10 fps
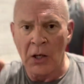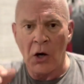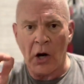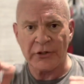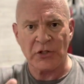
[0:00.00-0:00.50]

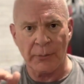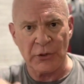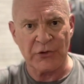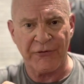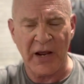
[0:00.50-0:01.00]
on
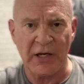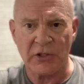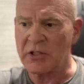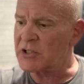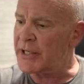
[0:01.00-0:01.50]
someone's
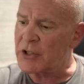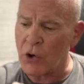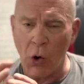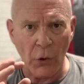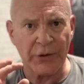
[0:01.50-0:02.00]
face. It's like you're
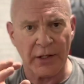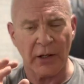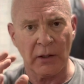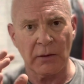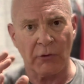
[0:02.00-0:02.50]
holding
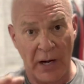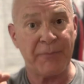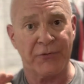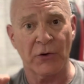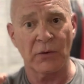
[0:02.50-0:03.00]
a
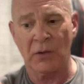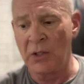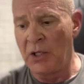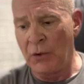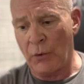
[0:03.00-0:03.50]
grapefruit
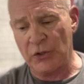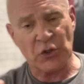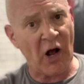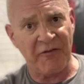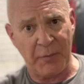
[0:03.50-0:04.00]
or a
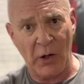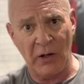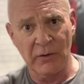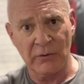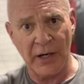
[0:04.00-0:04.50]
softball,
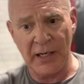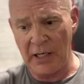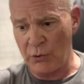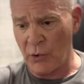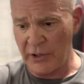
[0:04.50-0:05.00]
right? And
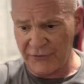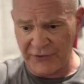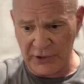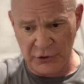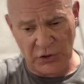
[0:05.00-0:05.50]
you want your
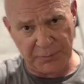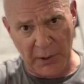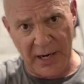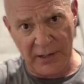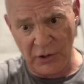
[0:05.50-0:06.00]
fingers
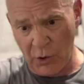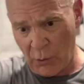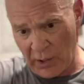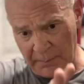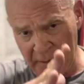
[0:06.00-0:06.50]
spread. You don't
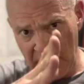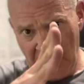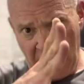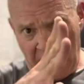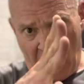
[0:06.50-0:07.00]
want them
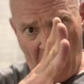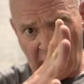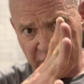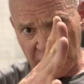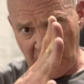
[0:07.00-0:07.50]

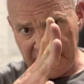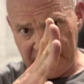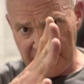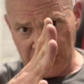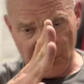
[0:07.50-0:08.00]
arched like
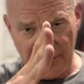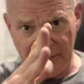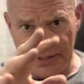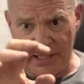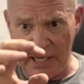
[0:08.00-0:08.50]
this or anything
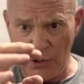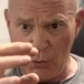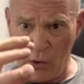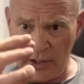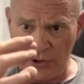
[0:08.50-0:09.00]
like that. You
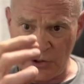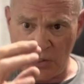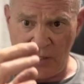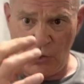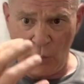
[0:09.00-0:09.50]
want to just
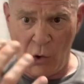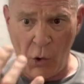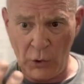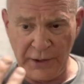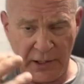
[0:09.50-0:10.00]
like you were
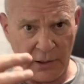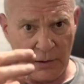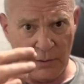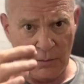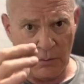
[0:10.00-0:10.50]
holding a,
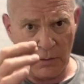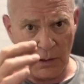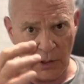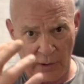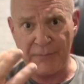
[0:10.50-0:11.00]

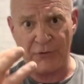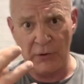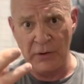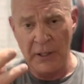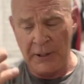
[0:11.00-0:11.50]
a grapefruit.
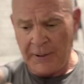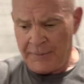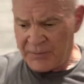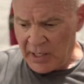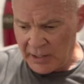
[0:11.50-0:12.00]

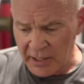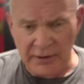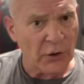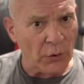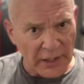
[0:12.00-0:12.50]
And then
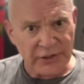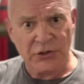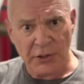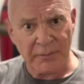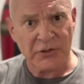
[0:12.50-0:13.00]
the old like
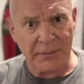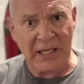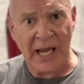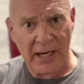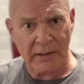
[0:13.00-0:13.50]
Jim, Jimmy
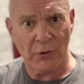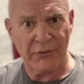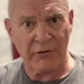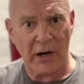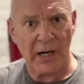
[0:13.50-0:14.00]
Cagney
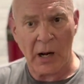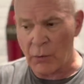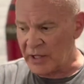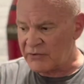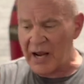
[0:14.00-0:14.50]
movie, right? I
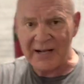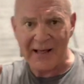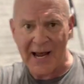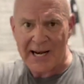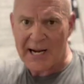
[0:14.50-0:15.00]
want to take
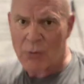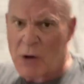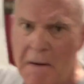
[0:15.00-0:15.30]
that and I want to